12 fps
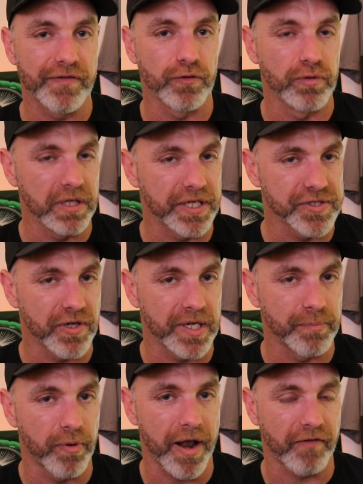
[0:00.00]
have a really
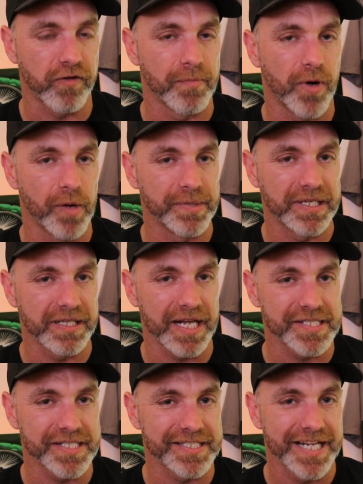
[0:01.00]
exciting product from Hobby
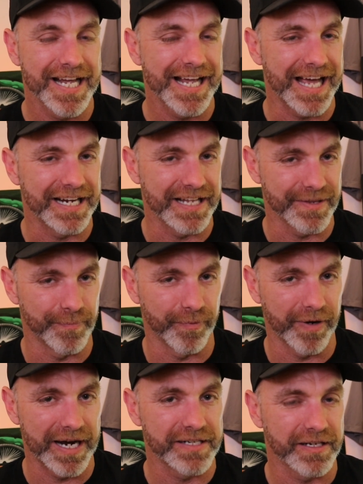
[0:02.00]
Classics and another
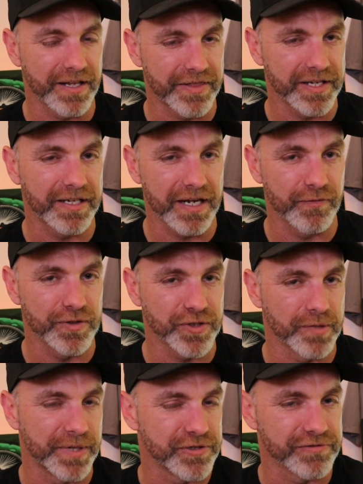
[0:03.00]
brand, and I think everyone's
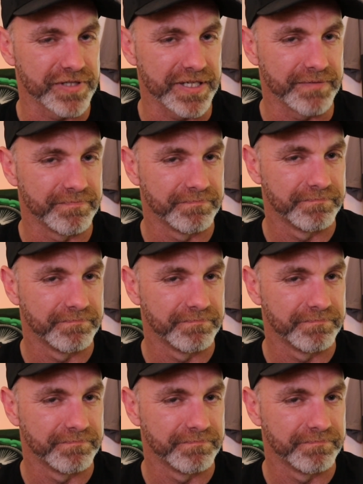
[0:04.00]
going to be interested in.